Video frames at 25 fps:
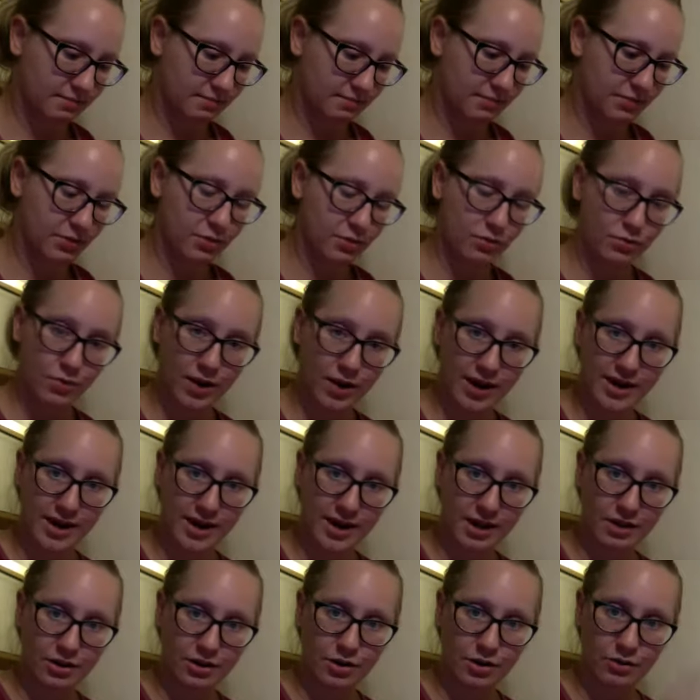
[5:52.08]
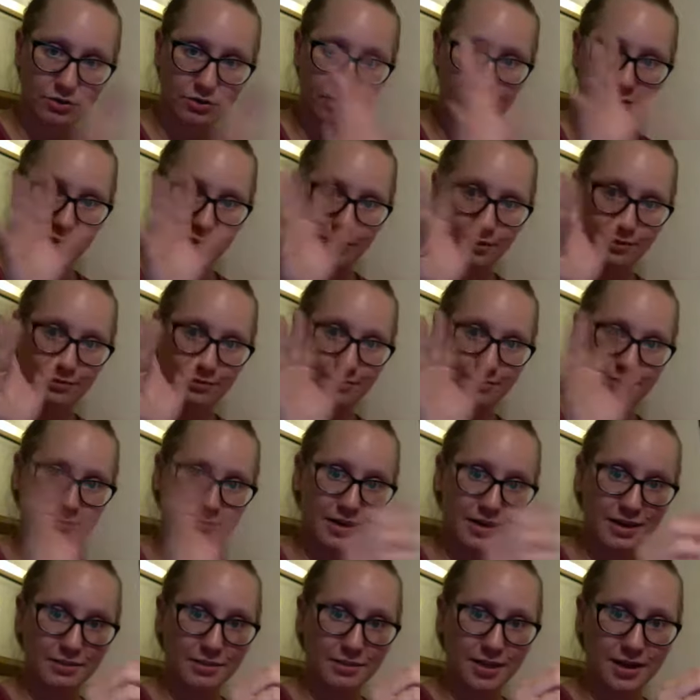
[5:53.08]
the right hand notes, so
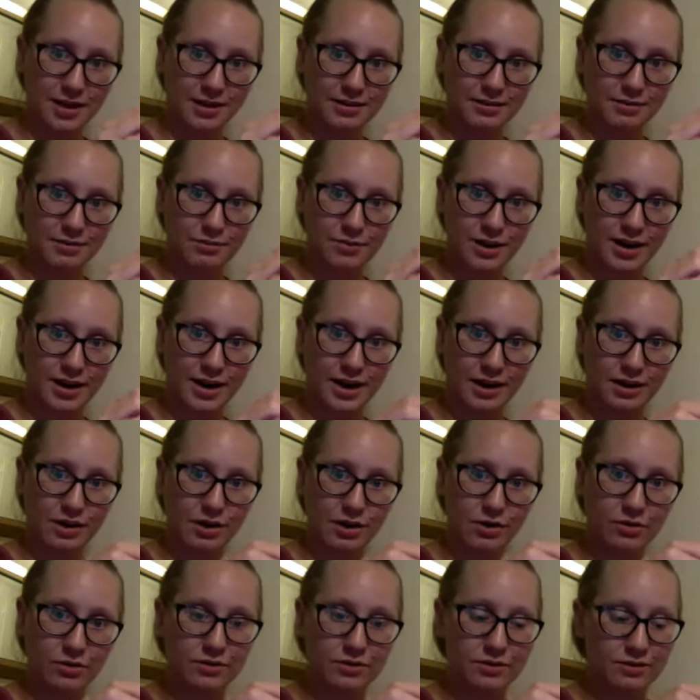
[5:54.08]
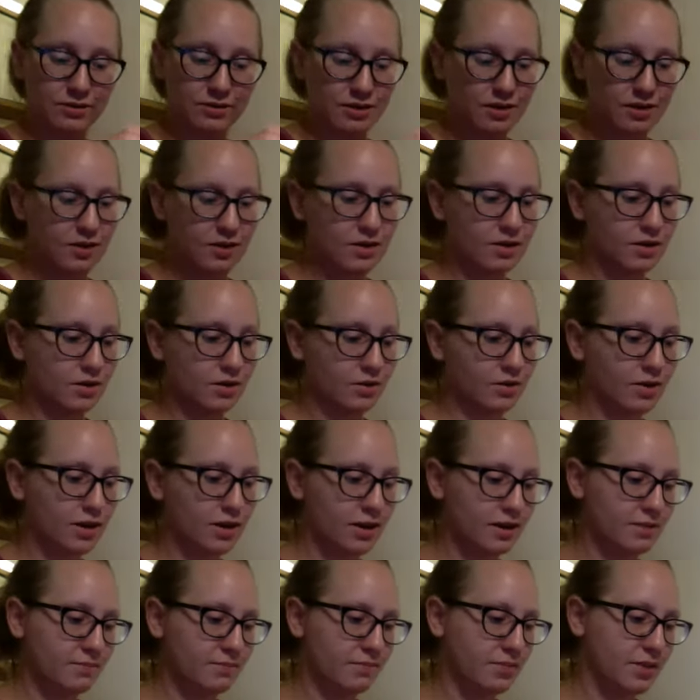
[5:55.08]
bottom hand, right hand notes.
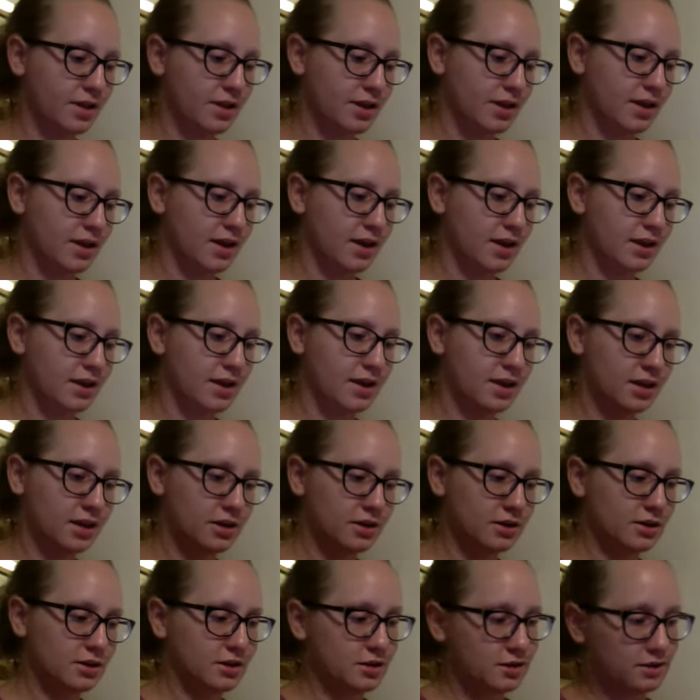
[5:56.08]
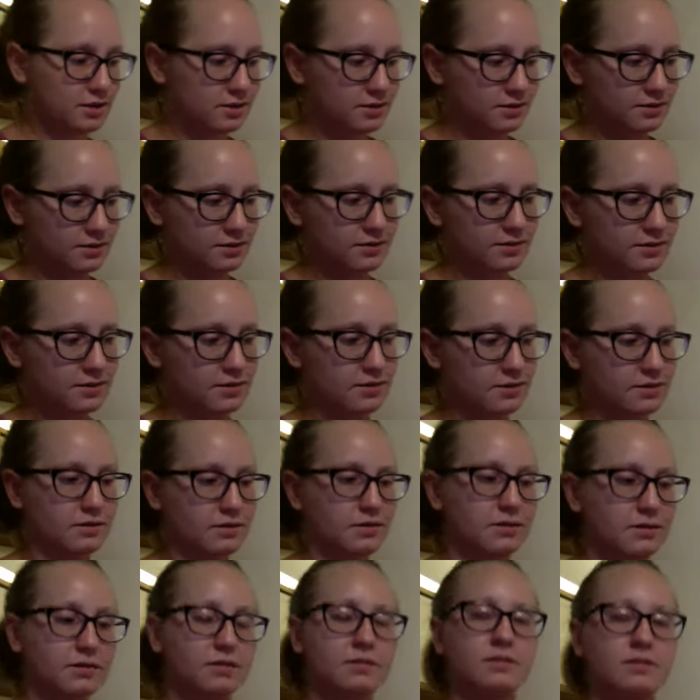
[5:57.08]
Okay, and here is
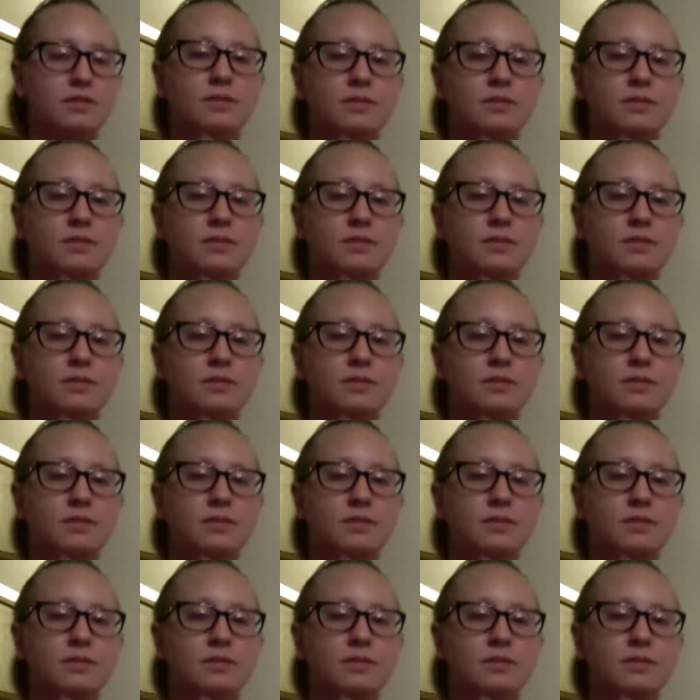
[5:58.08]
some